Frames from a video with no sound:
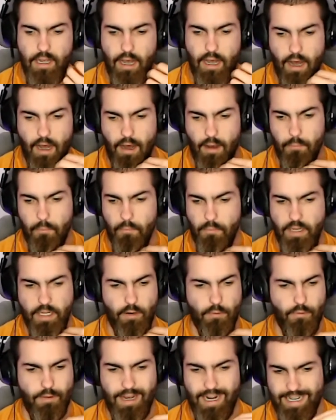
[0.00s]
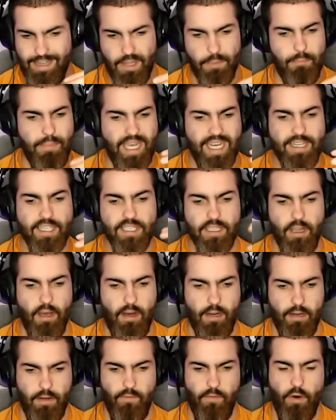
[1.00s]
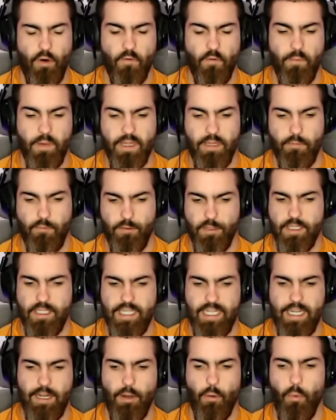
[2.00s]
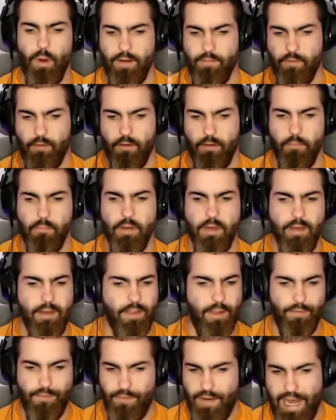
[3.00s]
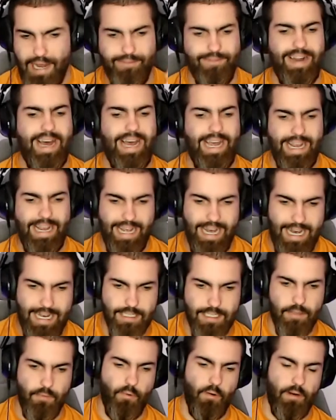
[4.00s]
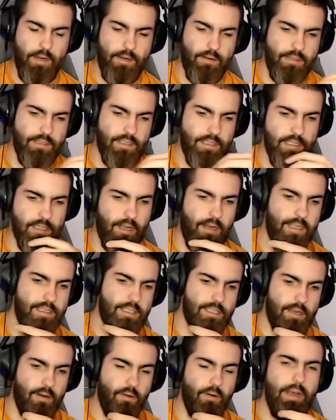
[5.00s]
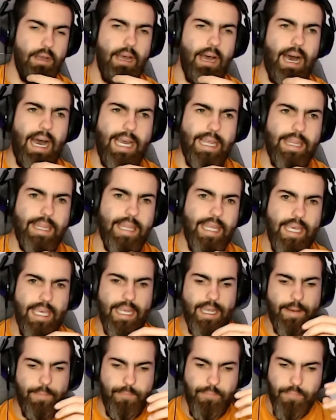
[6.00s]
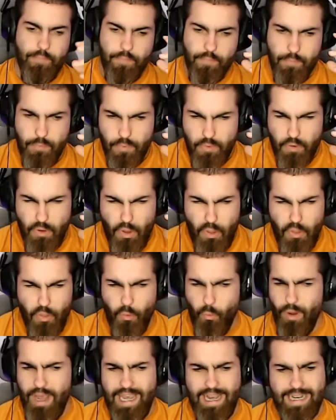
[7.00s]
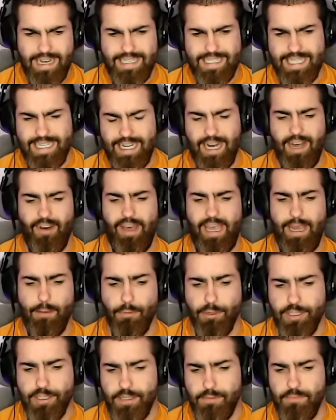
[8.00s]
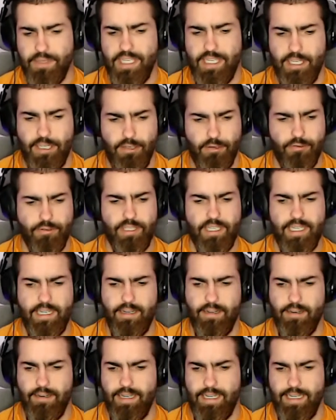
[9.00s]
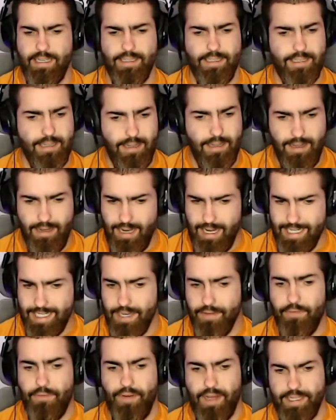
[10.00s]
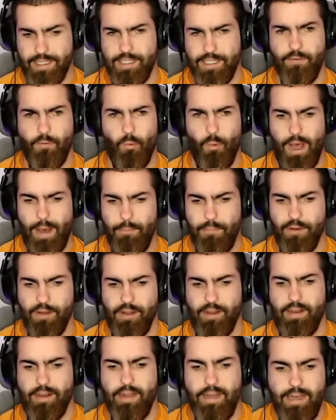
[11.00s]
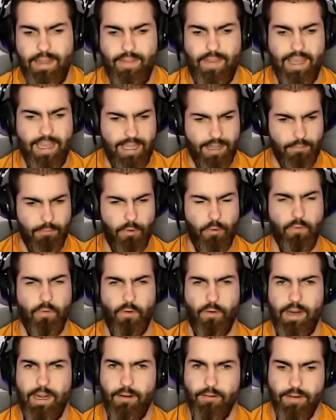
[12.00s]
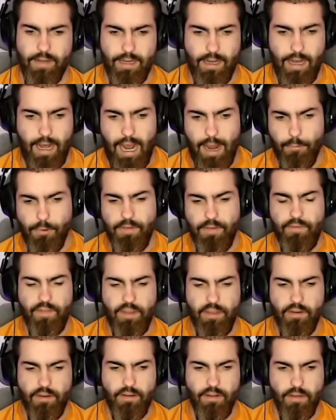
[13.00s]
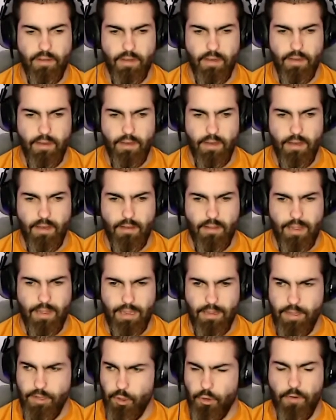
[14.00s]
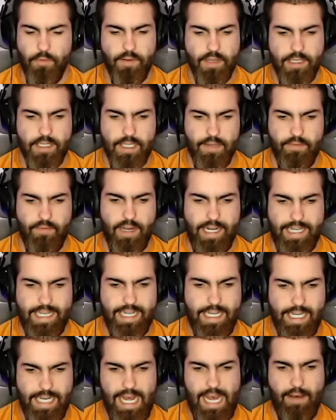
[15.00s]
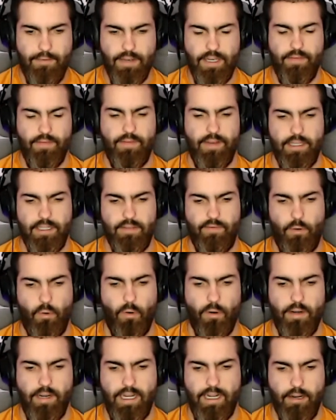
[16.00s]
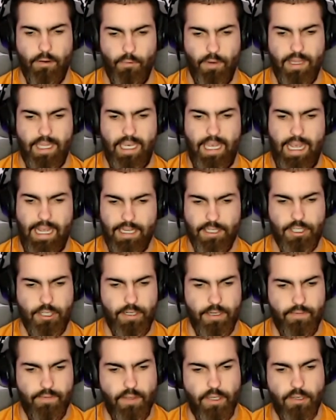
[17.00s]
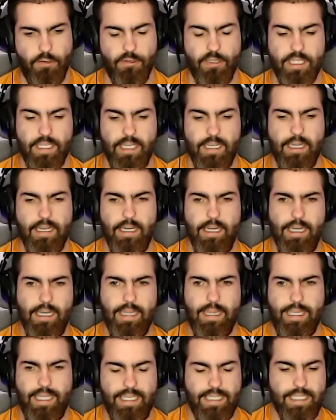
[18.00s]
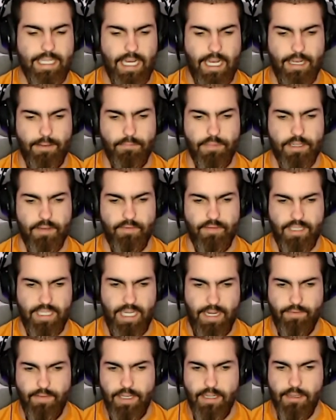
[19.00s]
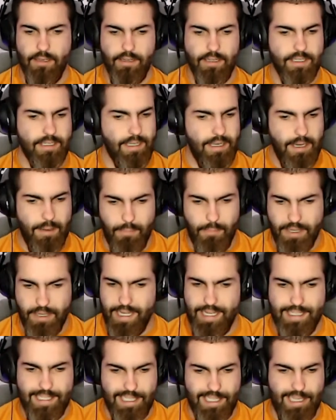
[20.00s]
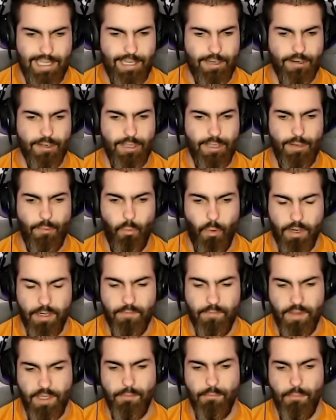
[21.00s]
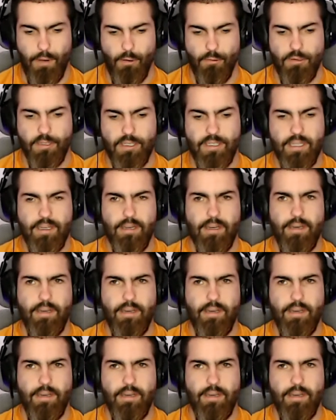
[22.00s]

Kind of the big slot involvement that we're seeing away from the 5'9" guys that work in the slot. So I think the way I see Kyle Hamilton being used here is a defensive weapon that can move around. I would feel nervous if I didn't have a defensive coordinator with a history of using these types of safety looks, but it's literally one of the most